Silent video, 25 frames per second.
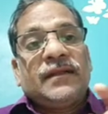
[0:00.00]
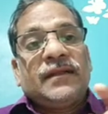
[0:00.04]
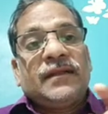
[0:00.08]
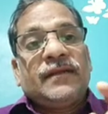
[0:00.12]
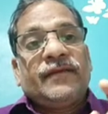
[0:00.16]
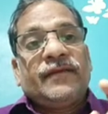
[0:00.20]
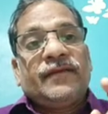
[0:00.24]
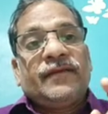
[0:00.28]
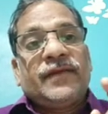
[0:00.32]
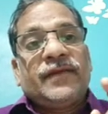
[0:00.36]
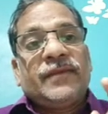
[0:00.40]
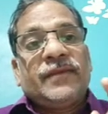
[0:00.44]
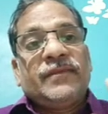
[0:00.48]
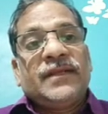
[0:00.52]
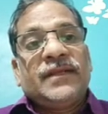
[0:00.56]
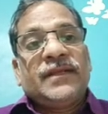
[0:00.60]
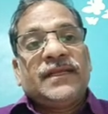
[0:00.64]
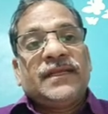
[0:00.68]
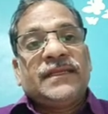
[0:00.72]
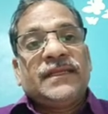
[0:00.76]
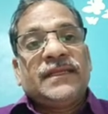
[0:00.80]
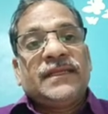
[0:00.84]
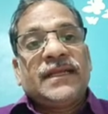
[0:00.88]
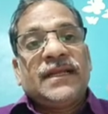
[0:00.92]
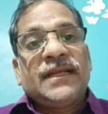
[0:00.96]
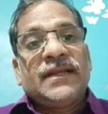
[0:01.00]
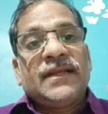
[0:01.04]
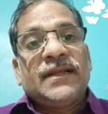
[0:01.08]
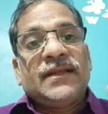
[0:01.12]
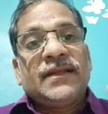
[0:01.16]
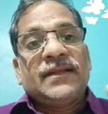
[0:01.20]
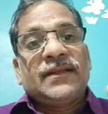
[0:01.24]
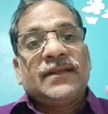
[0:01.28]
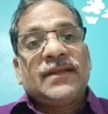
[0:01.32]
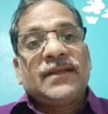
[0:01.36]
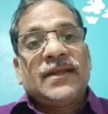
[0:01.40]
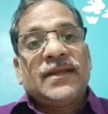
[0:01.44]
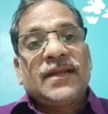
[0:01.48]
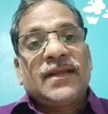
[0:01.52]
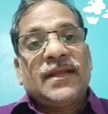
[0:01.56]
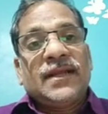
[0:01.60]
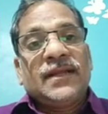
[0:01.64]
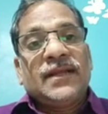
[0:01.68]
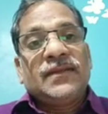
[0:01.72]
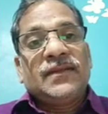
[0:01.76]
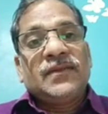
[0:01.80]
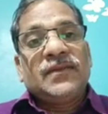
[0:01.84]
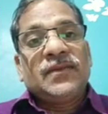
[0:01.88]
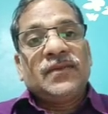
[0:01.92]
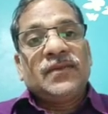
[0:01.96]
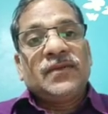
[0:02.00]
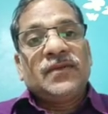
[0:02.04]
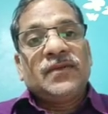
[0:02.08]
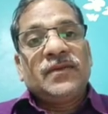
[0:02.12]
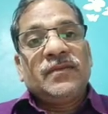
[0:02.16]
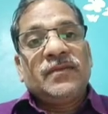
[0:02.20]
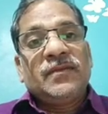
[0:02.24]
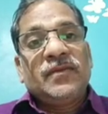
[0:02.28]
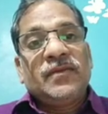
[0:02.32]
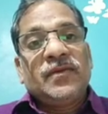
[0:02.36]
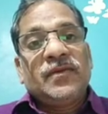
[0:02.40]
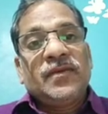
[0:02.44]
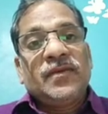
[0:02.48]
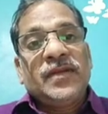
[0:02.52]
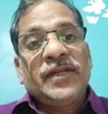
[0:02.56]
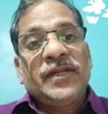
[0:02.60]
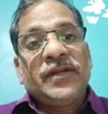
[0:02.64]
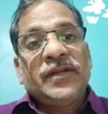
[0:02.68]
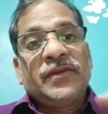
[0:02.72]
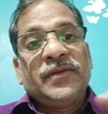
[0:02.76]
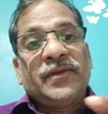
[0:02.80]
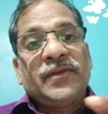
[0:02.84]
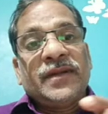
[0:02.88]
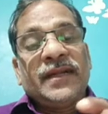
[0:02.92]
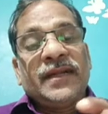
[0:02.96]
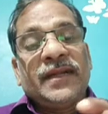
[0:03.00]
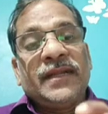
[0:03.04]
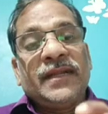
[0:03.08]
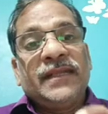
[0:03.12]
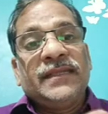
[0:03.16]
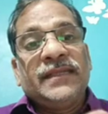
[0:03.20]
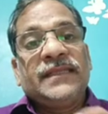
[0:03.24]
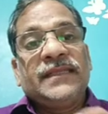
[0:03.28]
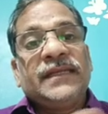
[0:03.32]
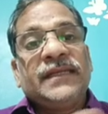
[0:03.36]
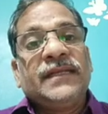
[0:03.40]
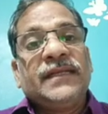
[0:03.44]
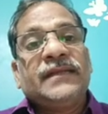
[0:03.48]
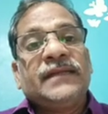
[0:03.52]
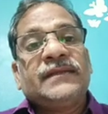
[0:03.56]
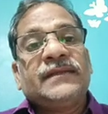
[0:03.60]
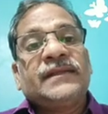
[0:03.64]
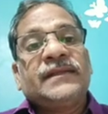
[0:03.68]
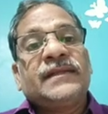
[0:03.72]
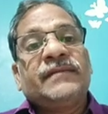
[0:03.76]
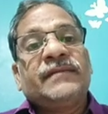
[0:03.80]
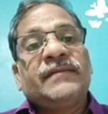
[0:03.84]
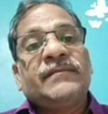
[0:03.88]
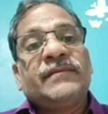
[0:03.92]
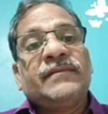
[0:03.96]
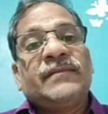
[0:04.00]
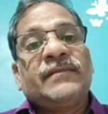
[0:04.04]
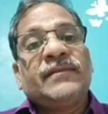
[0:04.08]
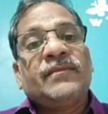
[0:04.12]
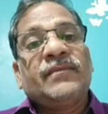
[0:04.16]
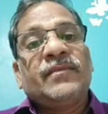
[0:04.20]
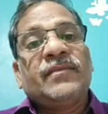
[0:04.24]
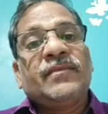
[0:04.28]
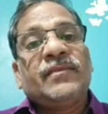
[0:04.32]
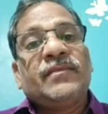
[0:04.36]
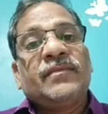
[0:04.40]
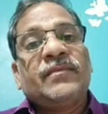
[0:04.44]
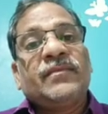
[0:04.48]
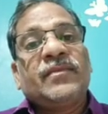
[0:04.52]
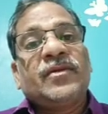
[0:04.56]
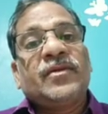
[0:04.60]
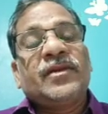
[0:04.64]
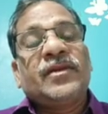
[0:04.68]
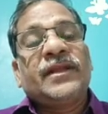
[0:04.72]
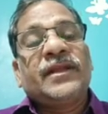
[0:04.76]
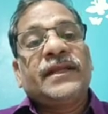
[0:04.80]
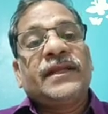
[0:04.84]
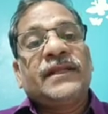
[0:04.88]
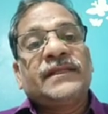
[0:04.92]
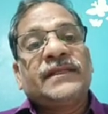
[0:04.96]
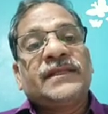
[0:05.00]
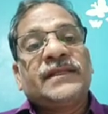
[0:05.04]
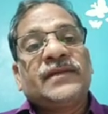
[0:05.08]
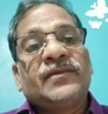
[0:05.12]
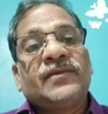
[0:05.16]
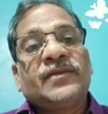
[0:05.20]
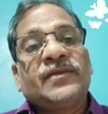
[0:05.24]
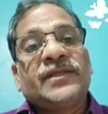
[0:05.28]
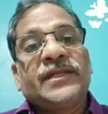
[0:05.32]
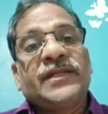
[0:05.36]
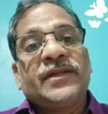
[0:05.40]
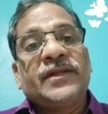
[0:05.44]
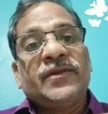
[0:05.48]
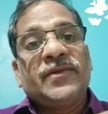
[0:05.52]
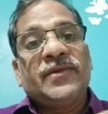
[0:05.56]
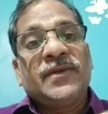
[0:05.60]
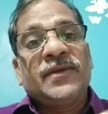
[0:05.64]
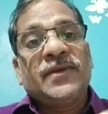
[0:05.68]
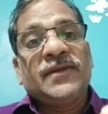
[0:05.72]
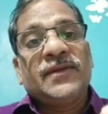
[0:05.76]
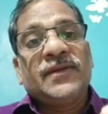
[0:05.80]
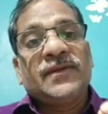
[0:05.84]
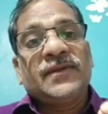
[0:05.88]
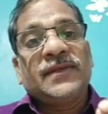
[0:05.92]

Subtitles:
From the cell, the lysosome going to releasing some particles outside, going to